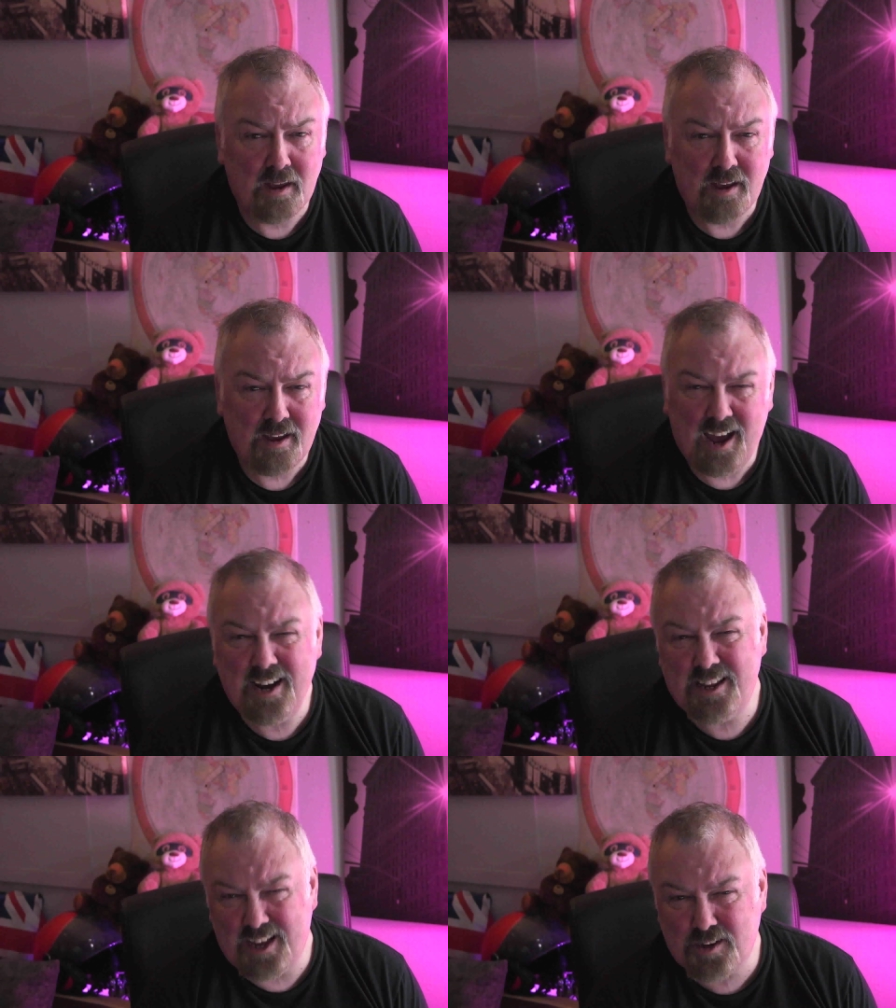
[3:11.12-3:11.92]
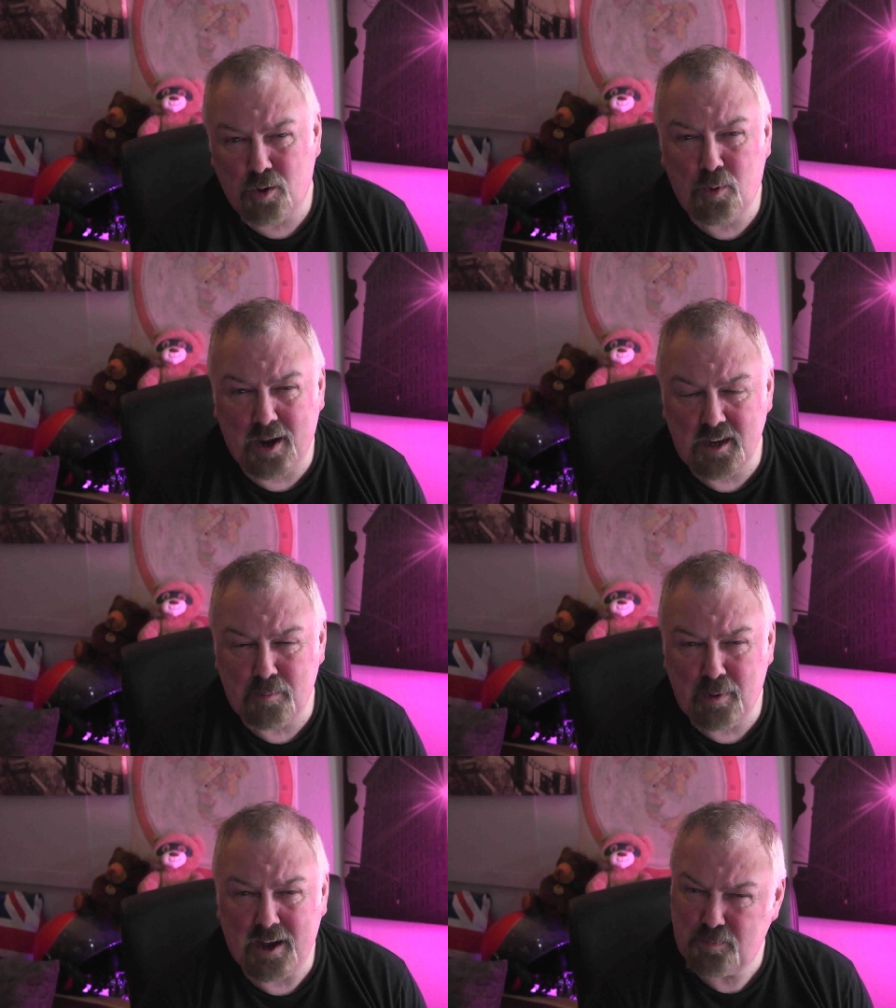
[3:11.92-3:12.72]
And he is a whiny
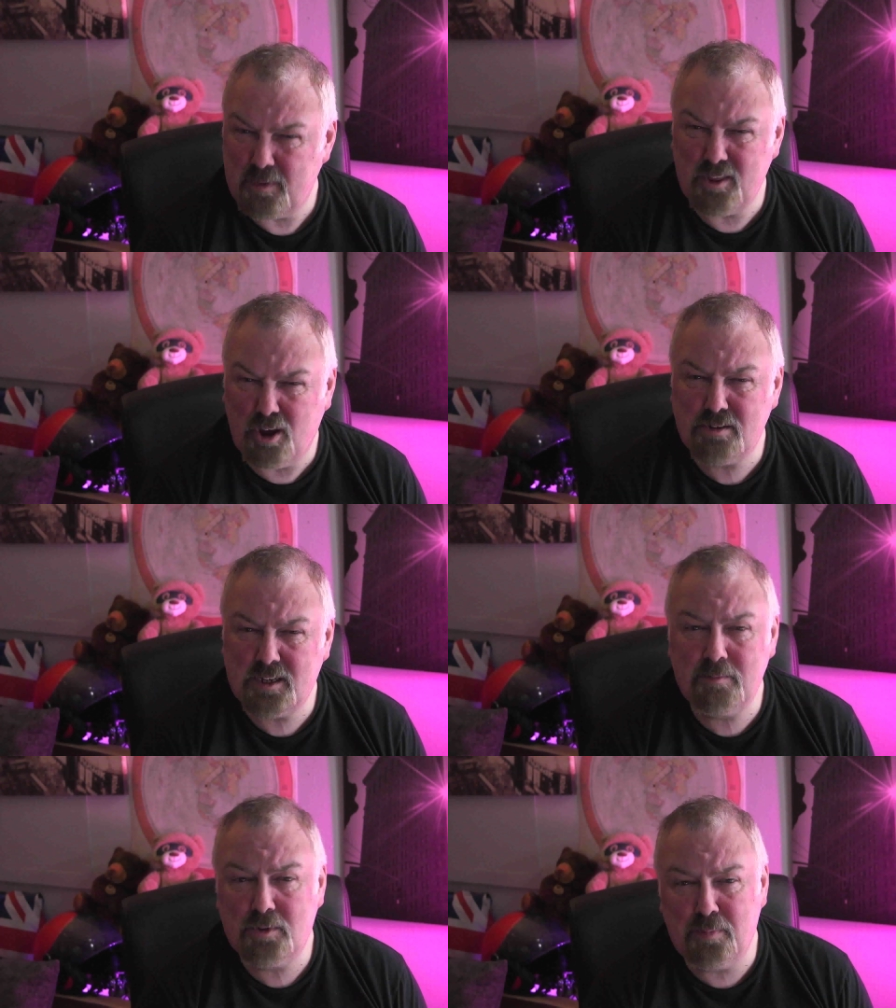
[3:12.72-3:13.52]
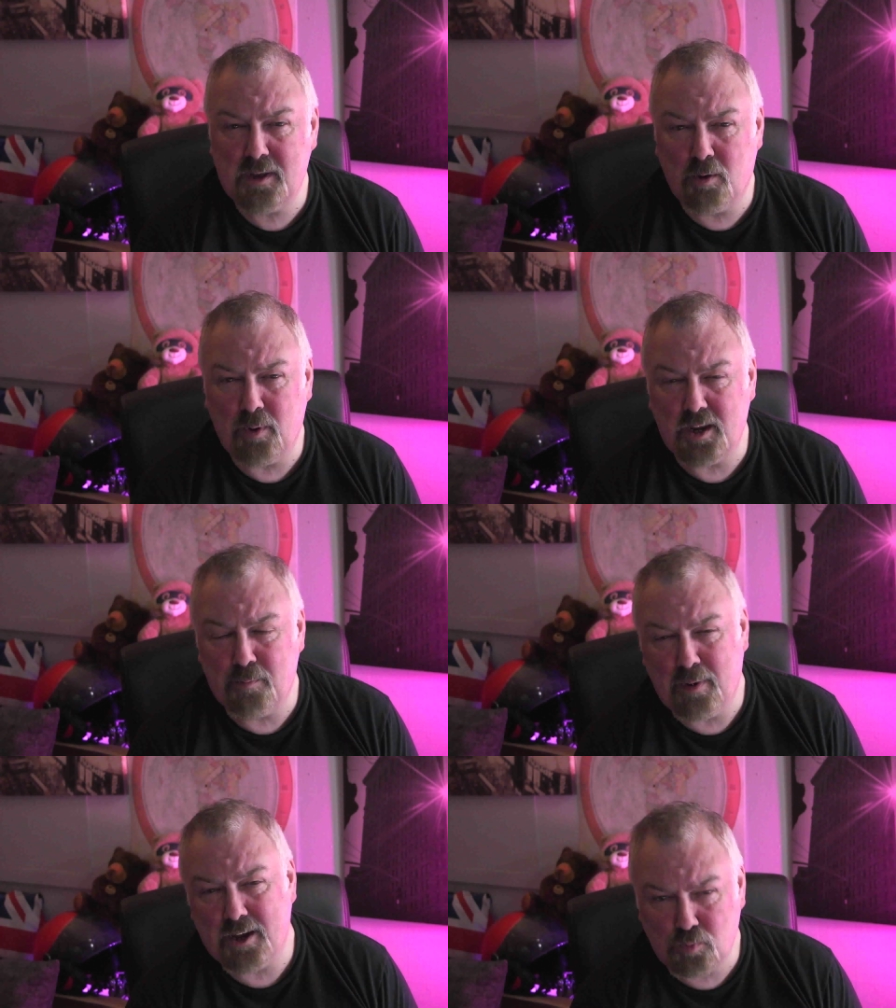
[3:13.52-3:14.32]
bitch, but they all seem to be a whiny
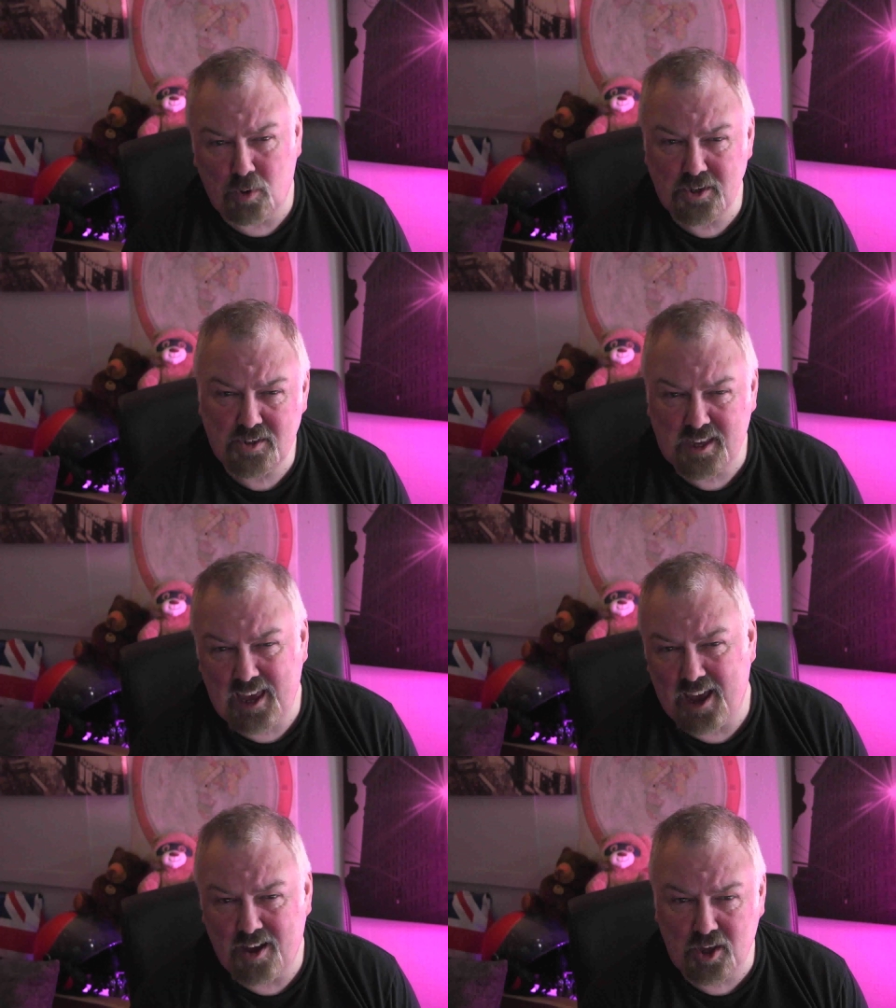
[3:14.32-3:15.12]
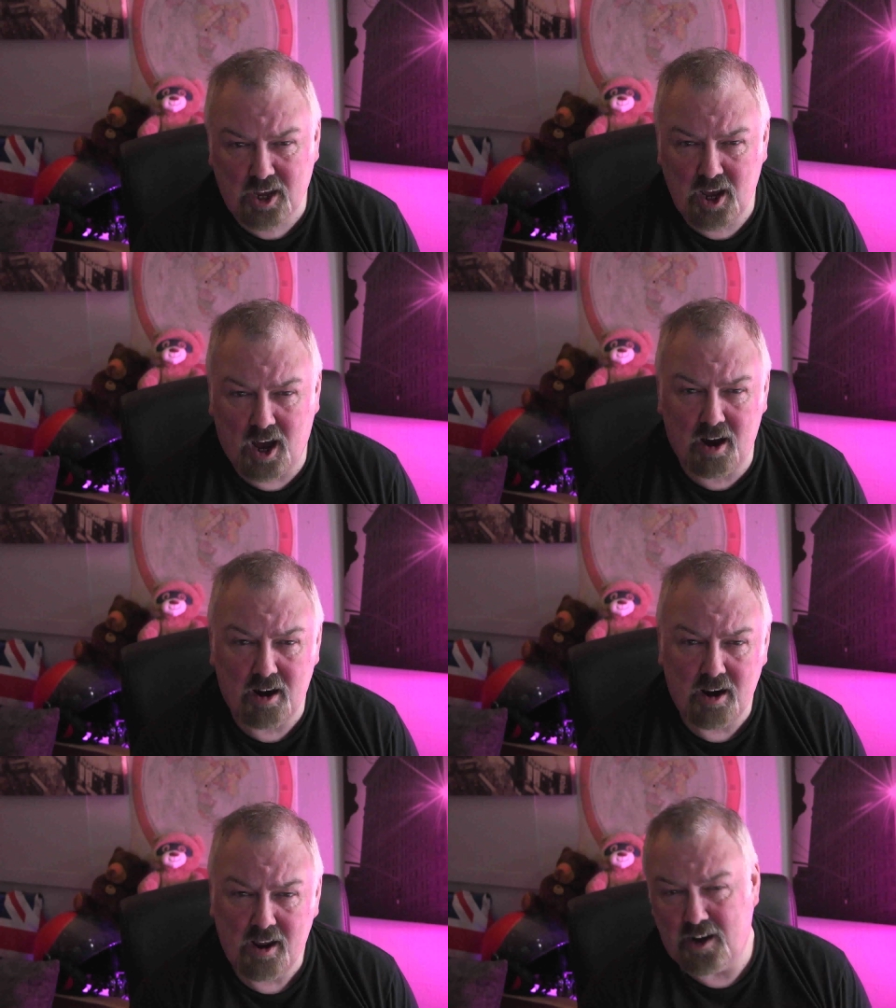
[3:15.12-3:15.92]
bitch once they get in the car
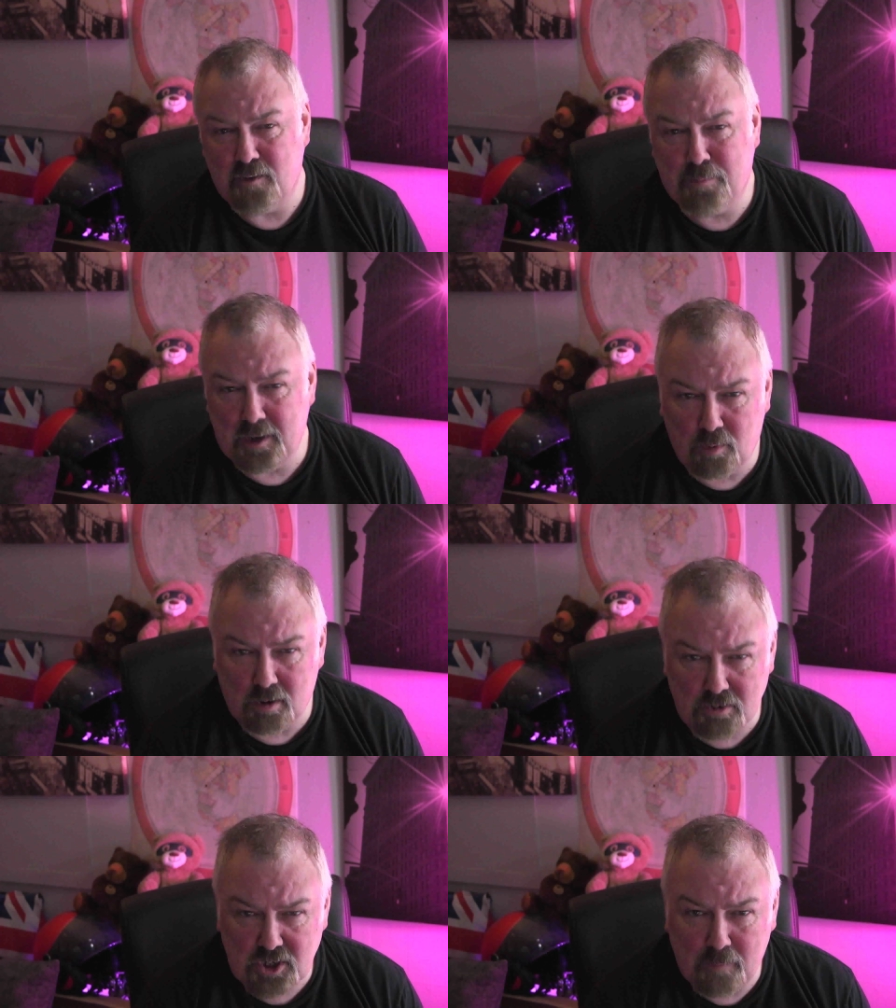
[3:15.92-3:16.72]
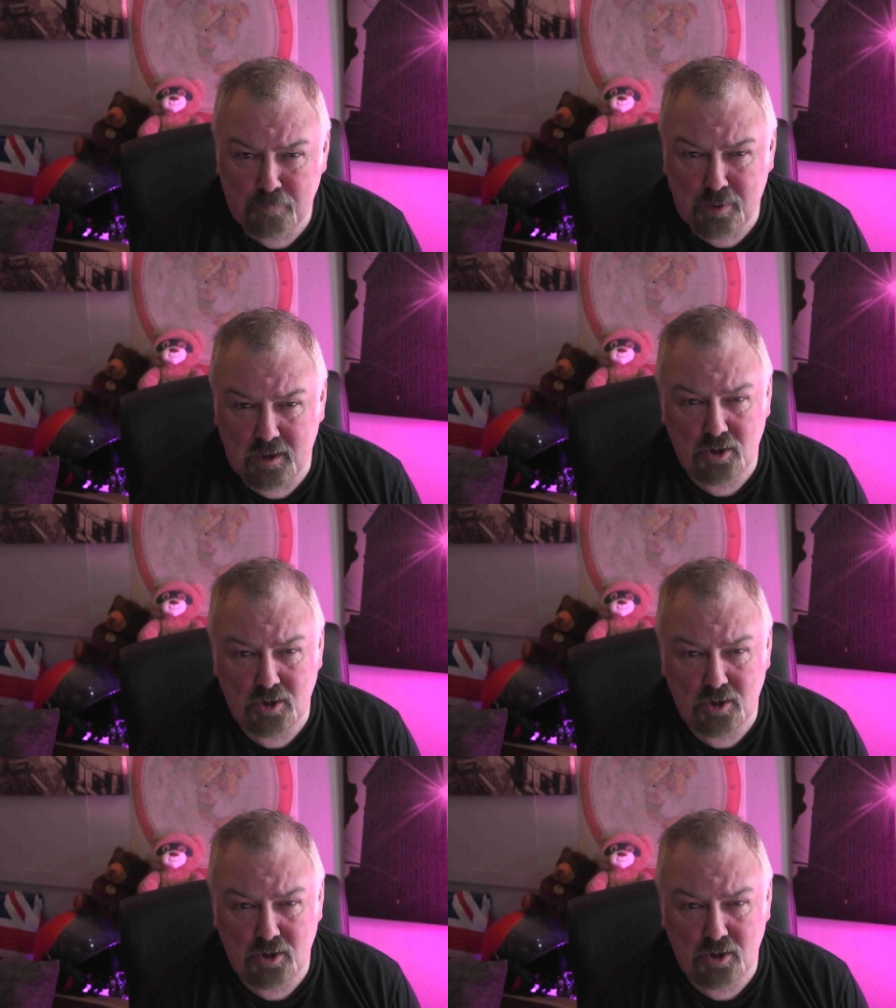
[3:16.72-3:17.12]
and they've been a world champion.